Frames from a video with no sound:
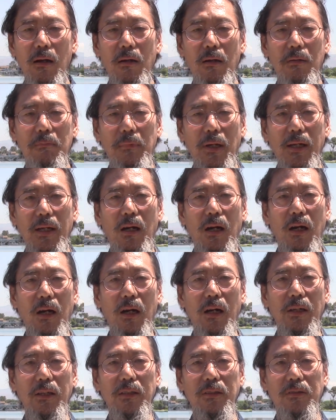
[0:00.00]
My
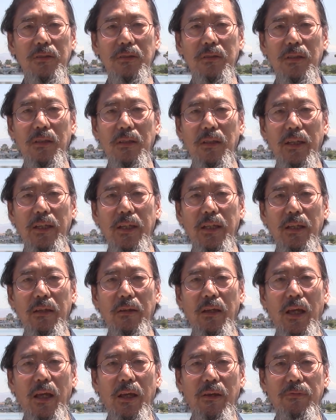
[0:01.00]
heart is laid
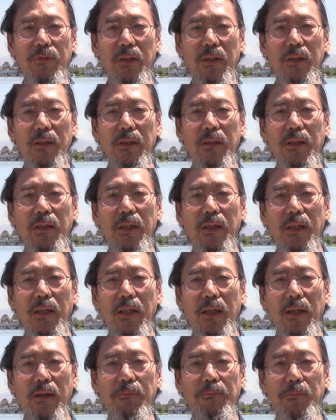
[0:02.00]
heavy
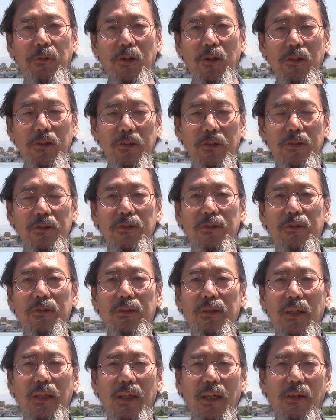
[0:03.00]
and burdened
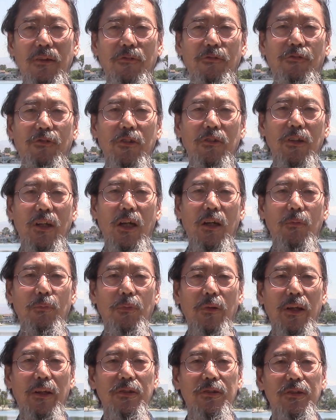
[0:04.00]
and feel
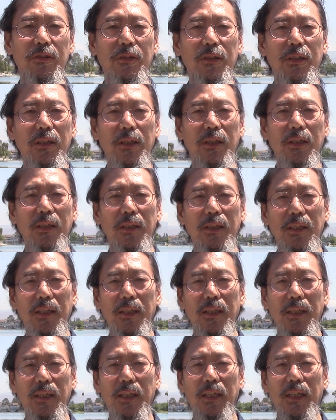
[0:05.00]
helpless,
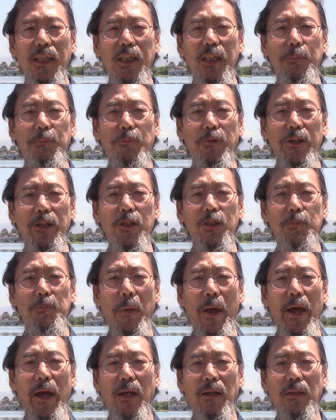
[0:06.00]
and it brings
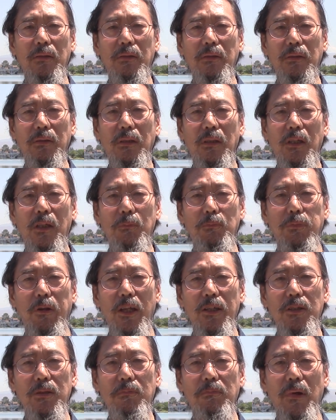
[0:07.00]
back
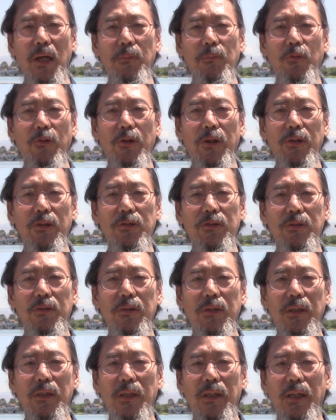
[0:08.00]
unpleasant memories
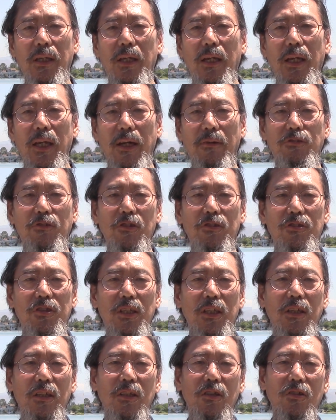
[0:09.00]
after
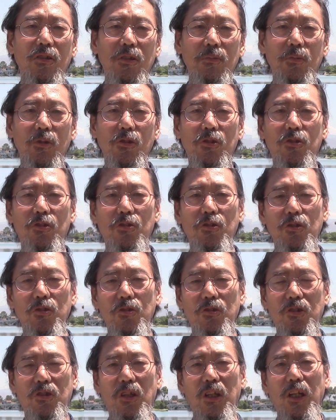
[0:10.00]
seeing numerous
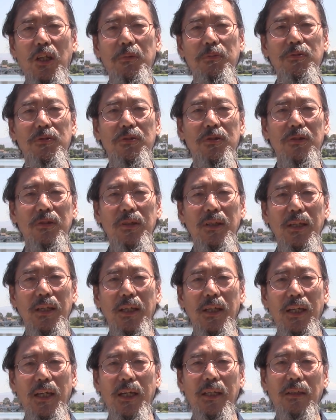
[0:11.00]
news clips
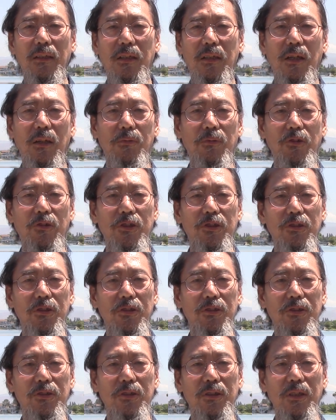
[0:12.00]
and
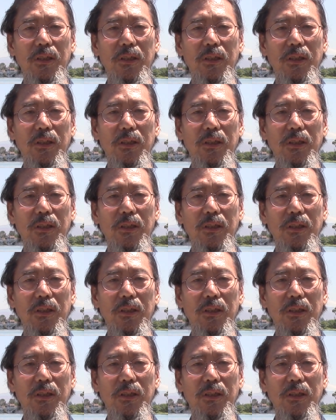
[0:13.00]
coverages.